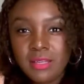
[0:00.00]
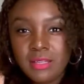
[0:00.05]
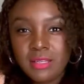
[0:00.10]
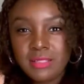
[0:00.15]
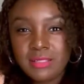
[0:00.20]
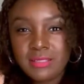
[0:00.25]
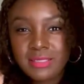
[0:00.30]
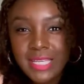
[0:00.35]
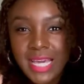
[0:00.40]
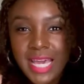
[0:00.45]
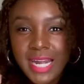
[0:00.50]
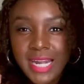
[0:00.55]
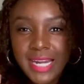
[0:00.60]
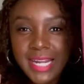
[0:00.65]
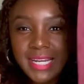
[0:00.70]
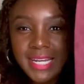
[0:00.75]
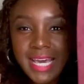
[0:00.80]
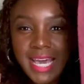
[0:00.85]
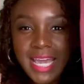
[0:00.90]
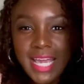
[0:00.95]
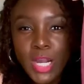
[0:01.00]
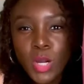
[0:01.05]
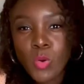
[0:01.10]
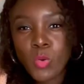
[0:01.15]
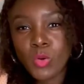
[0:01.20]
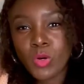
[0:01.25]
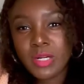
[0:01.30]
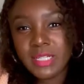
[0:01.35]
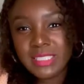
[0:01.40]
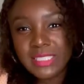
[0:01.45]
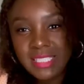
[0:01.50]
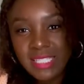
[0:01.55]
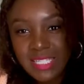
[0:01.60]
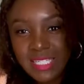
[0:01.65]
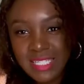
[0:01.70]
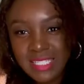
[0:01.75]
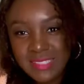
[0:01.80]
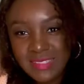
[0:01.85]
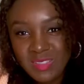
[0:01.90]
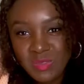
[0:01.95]
Saturday night
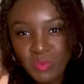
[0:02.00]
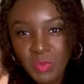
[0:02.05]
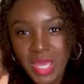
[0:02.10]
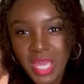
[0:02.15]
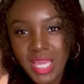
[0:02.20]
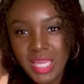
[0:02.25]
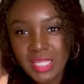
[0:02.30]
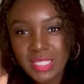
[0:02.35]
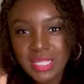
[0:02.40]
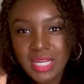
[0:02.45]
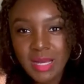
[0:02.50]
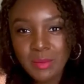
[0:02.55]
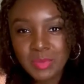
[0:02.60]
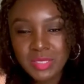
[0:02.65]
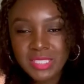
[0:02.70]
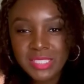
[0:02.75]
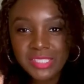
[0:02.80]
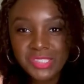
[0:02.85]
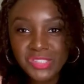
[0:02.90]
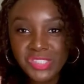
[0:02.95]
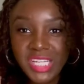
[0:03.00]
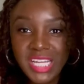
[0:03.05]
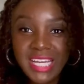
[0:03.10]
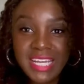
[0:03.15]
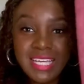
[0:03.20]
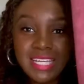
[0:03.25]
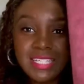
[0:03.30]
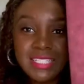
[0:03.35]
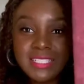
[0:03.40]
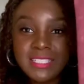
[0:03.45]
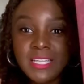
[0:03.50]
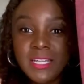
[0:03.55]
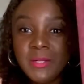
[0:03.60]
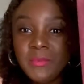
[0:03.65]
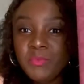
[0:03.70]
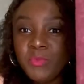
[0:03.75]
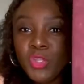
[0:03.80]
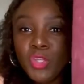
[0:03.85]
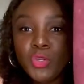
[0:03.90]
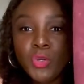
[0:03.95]
quarantine spade competition, I guess.
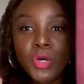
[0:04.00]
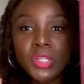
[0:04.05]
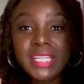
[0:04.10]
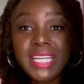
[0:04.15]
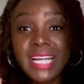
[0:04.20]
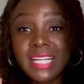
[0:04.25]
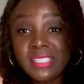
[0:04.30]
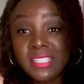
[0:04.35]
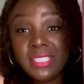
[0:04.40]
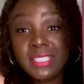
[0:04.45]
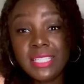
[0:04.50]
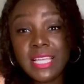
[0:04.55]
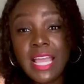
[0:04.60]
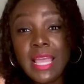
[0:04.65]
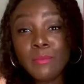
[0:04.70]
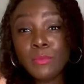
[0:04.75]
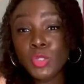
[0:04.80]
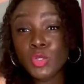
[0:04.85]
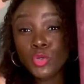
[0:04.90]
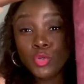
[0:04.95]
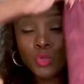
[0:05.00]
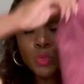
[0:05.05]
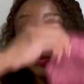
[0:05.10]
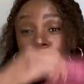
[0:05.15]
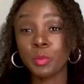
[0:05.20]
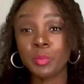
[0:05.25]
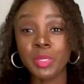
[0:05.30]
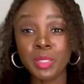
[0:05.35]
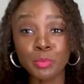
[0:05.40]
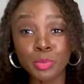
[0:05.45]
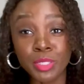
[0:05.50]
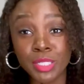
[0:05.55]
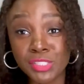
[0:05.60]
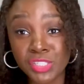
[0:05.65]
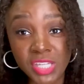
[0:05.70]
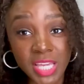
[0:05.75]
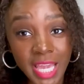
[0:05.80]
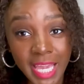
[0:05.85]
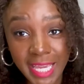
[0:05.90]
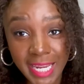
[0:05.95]
You only got your same little group of people that
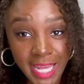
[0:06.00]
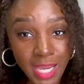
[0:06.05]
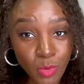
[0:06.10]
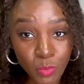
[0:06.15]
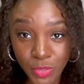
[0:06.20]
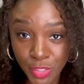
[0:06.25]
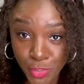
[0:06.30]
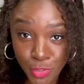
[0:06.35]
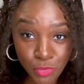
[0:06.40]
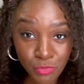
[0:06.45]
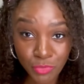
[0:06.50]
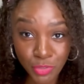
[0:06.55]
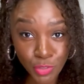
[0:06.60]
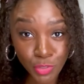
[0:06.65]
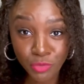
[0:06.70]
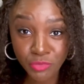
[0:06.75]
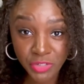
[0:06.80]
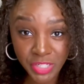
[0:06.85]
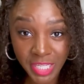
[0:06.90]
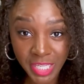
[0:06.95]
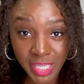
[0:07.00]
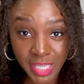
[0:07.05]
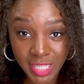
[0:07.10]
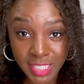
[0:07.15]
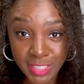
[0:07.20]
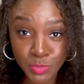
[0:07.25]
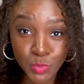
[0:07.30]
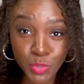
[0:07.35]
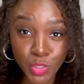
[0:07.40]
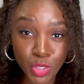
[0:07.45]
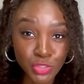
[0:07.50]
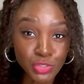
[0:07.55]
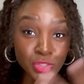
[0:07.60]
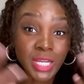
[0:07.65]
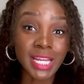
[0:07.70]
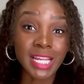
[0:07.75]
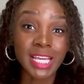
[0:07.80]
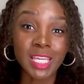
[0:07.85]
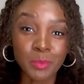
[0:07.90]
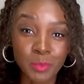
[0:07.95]
you're hanging out with over and over again, because we're all
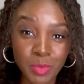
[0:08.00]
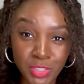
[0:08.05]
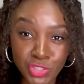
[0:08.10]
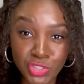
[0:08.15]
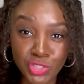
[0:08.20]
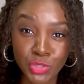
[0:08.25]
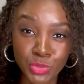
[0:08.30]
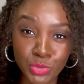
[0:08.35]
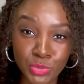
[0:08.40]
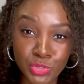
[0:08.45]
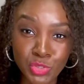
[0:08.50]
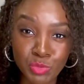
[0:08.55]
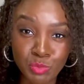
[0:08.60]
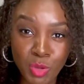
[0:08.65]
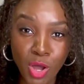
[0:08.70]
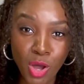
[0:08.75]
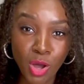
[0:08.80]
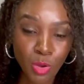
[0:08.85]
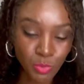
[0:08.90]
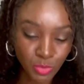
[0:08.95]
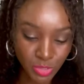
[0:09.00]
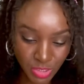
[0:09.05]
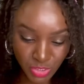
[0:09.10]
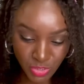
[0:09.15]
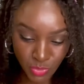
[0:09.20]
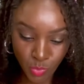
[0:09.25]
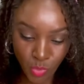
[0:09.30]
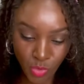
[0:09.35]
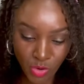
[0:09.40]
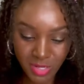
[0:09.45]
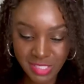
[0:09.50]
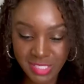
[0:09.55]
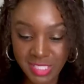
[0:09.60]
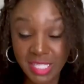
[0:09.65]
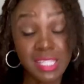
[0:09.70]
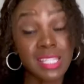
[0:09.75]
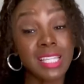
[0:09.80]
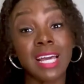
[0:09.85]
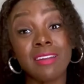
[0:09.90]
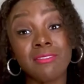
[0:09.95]
trying to keep our circle small with this
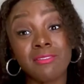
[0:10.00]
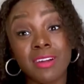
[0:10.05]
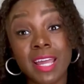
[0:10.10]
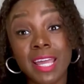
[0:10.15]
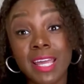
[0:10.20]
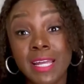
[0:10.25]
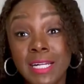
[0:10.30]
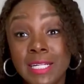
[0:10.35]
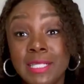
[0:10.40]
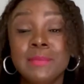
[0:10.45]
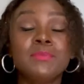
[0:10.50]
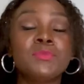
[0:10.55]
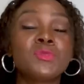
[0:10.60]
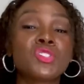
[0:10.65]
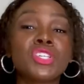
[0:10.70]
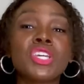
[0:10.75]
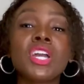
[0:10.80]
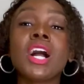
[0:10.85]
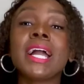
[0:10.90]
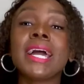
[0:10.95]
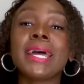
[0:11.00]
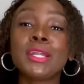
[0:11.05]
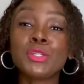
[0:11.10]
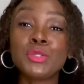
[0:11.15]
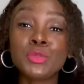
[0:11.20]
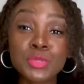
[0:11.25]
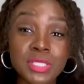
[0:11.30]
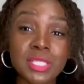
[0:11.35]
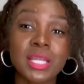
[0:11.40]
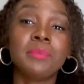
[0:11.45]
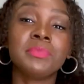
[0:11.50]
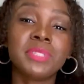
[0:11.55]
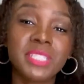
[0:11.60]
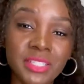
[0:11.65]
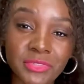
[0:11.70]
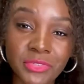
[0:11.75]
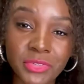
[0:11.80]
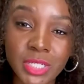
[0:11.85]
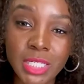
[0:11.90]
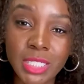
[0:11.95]
quarantine life, right? So y'all got to do something
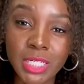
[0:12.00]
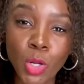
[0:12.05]
different.